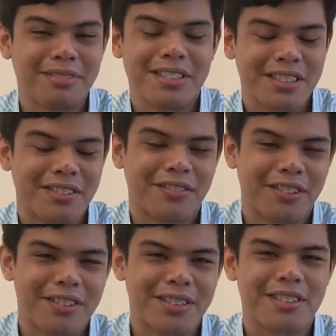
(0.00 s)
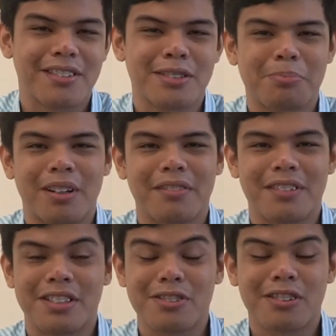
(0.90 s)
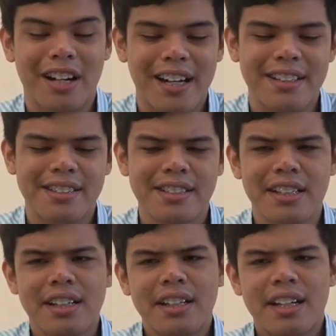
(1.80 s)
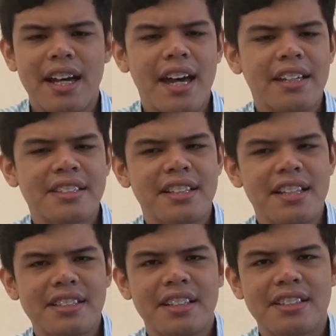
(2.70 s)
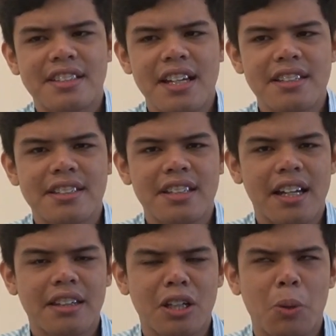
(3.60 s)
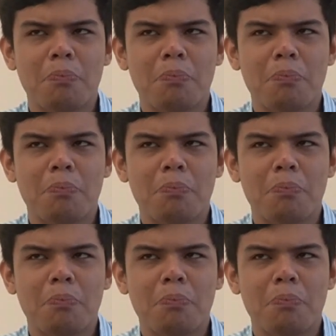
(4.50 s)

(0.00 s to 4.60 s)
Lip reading: which is of course also part of the SORIS. Excellence in a sense that